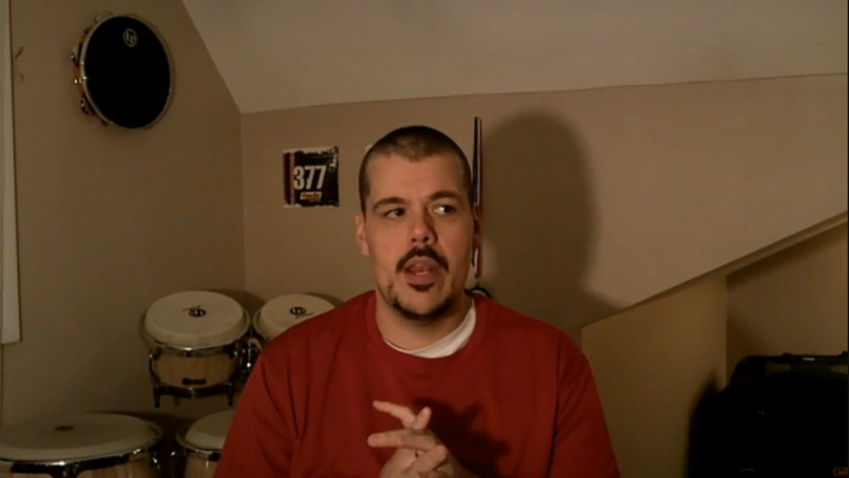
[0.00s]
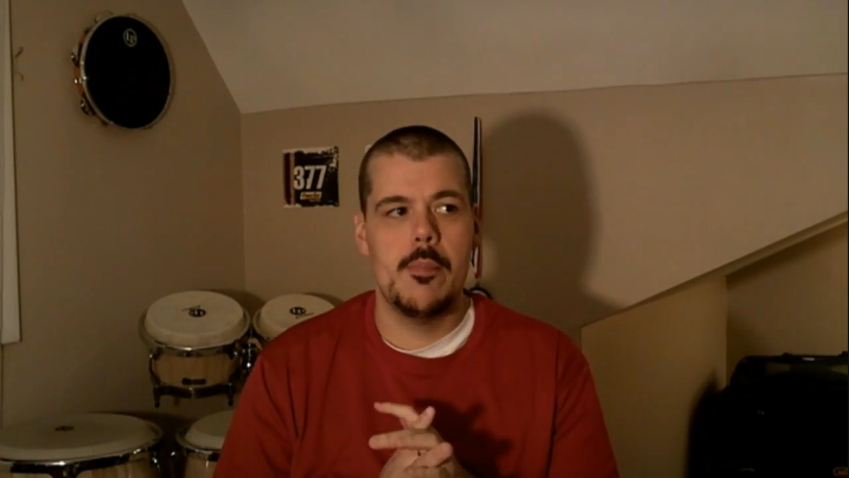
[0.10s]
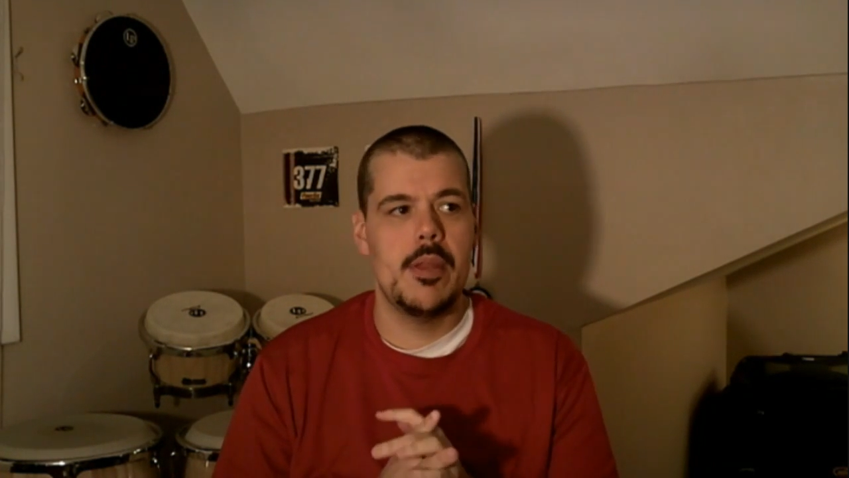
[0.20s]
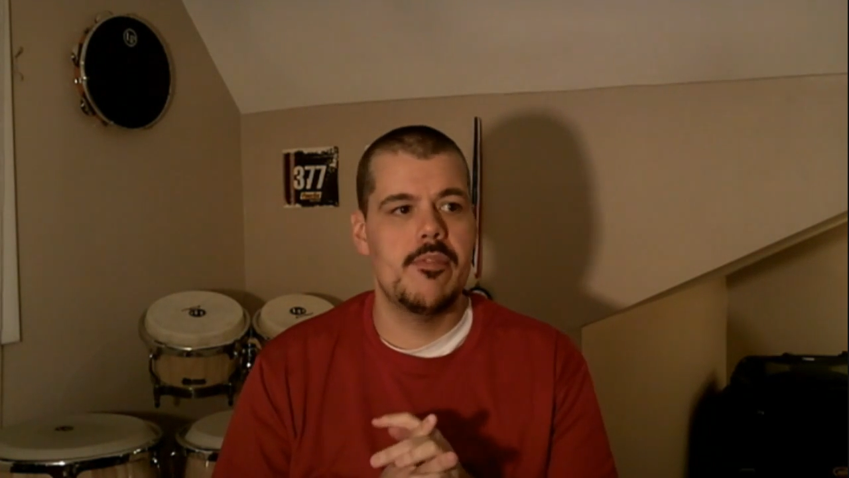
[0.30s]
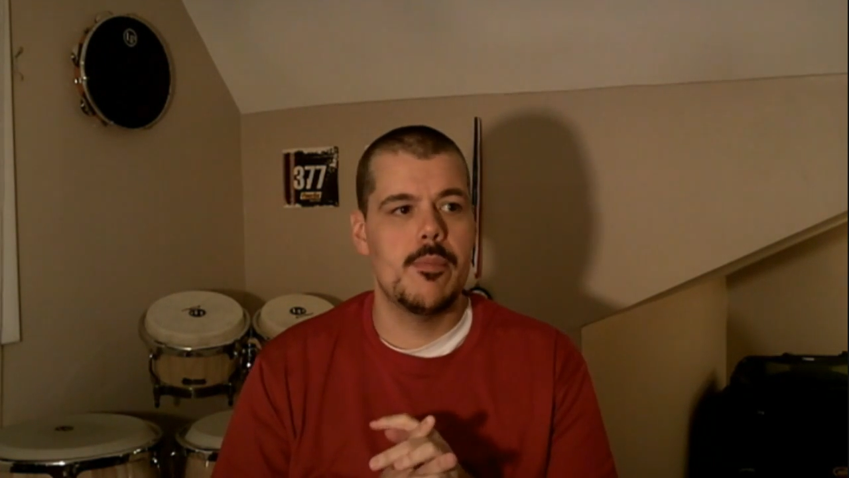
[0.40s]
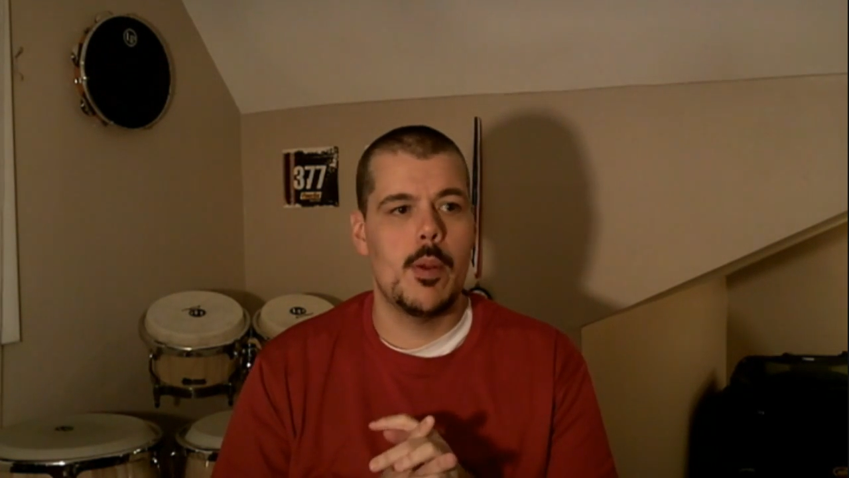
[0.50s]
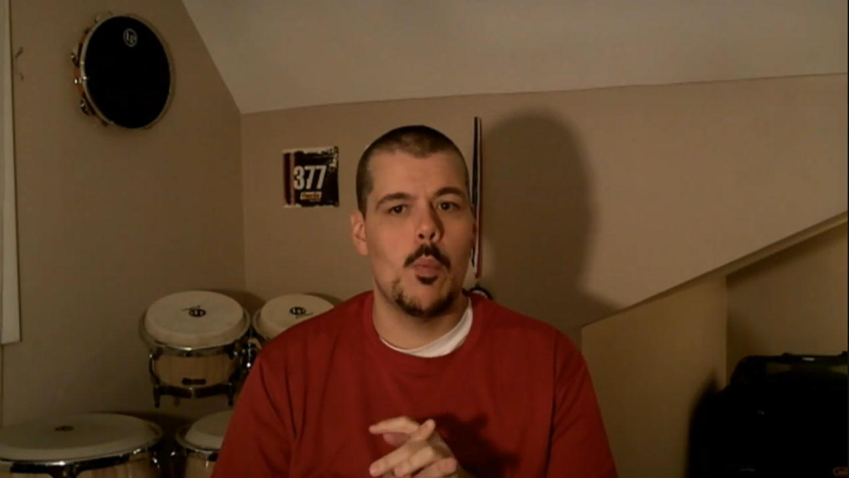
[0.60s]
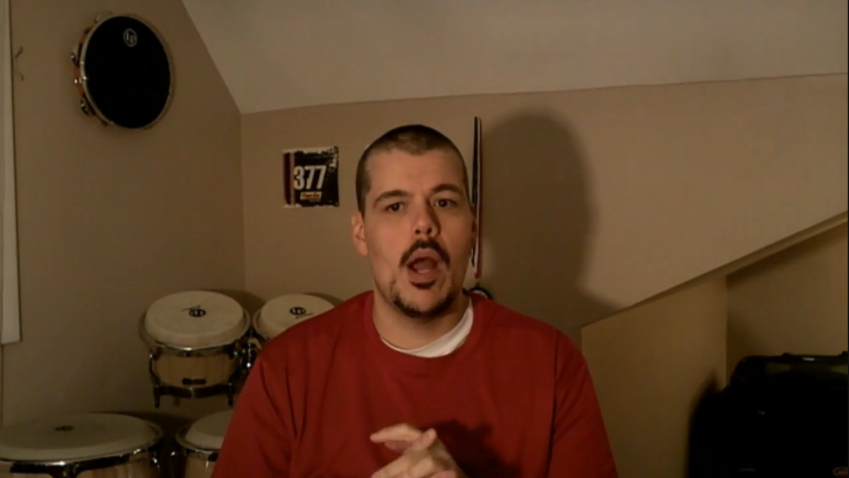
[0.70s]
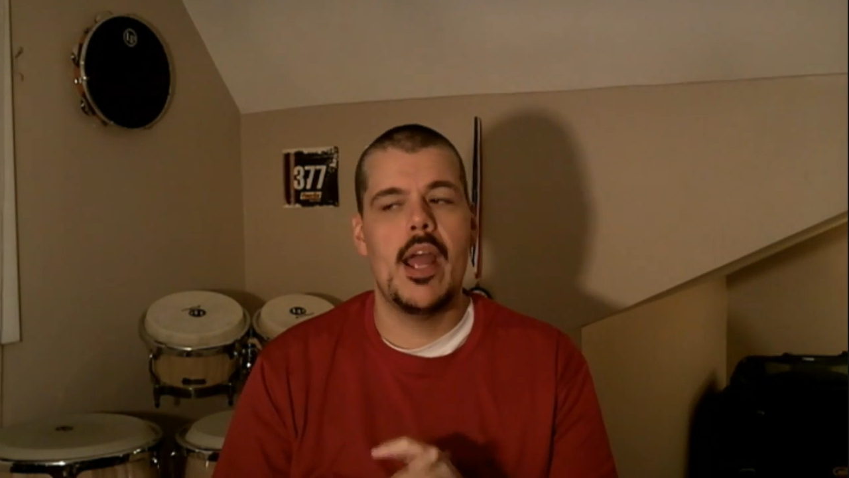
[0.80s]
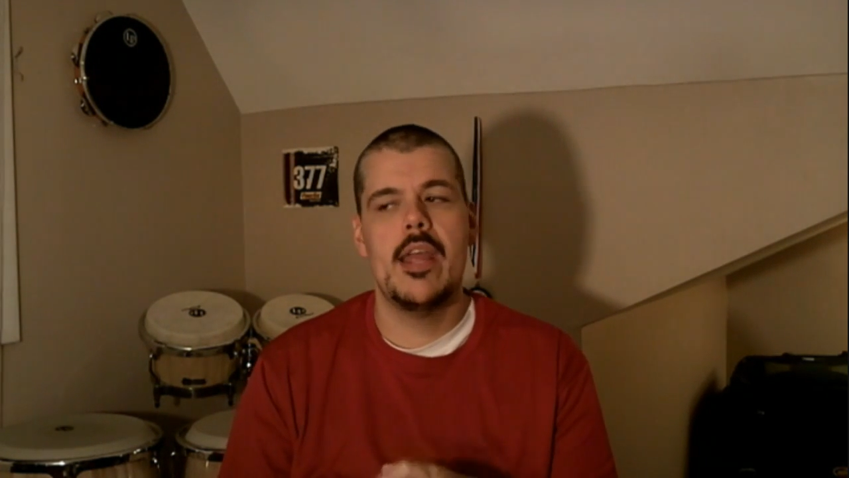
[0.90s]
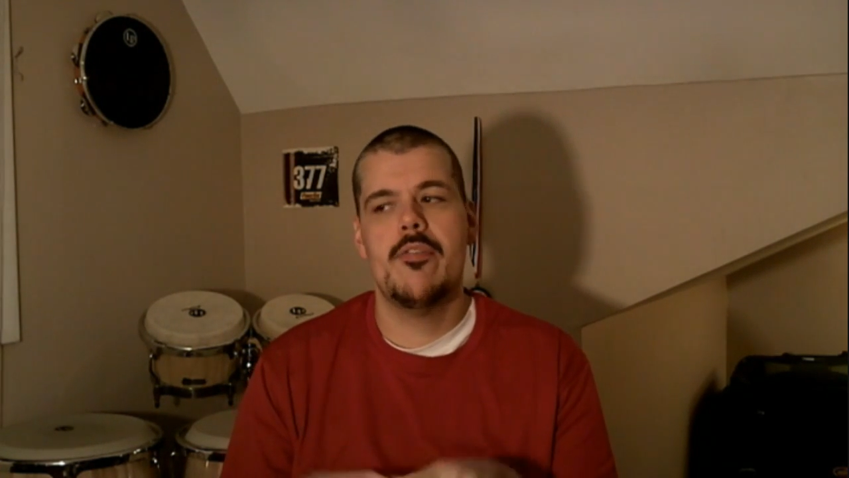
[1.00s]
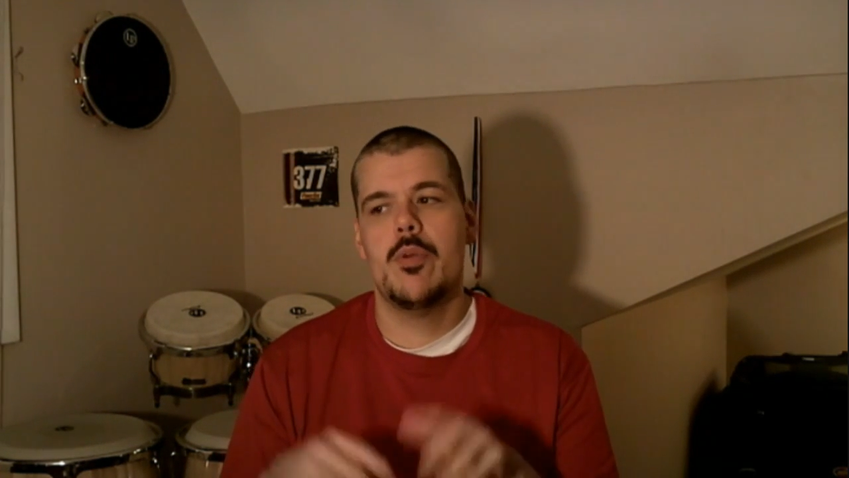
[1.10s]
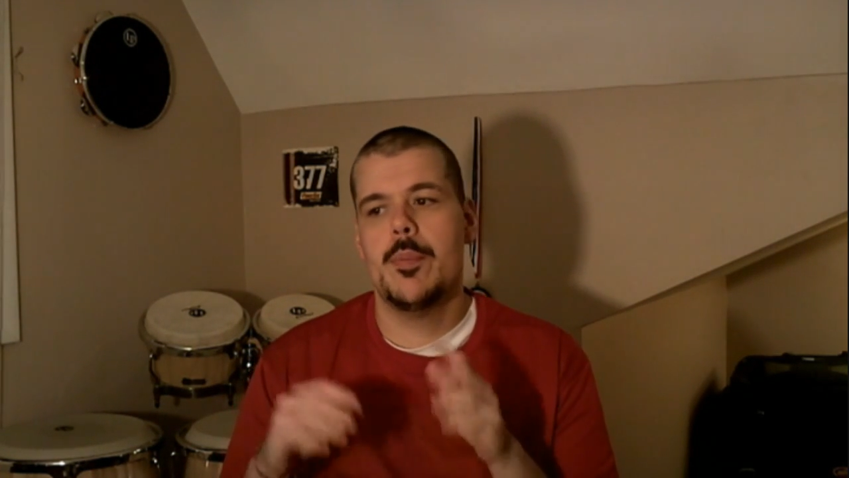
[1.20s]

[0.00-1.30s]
that I made for my wife.